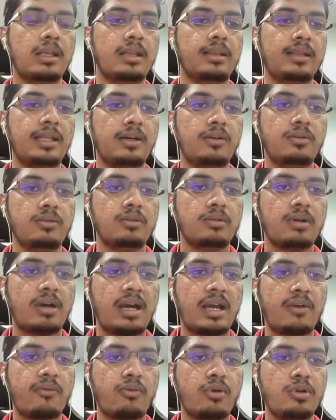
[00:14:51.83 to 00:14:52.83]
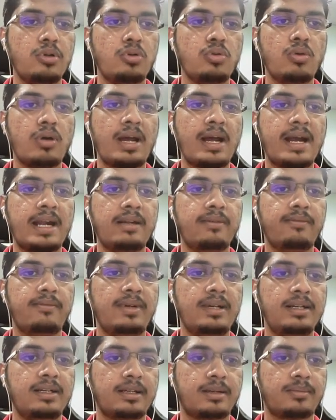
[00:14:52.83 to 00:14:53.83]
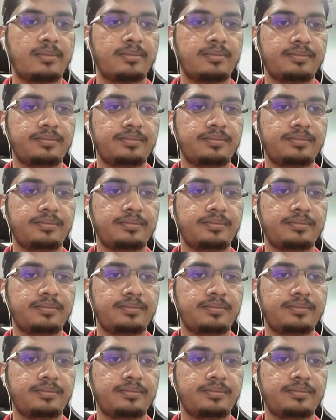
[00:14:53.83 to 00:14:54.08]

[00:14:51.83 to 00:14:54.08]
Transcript: Now I want to add filter.